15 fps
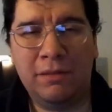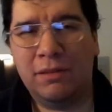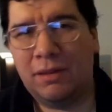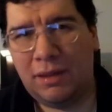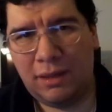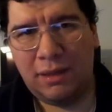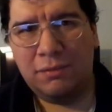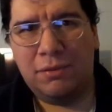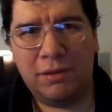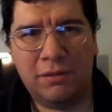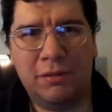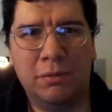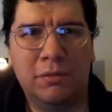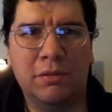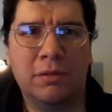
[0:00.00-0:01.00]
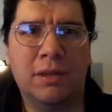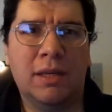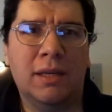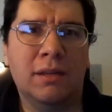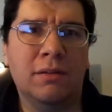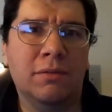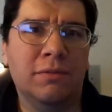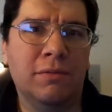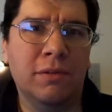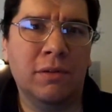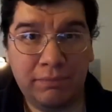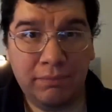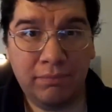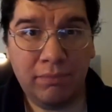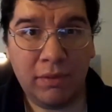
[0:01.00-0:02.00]
so I, I thought she was okay in the
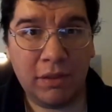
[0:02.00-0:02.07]
film.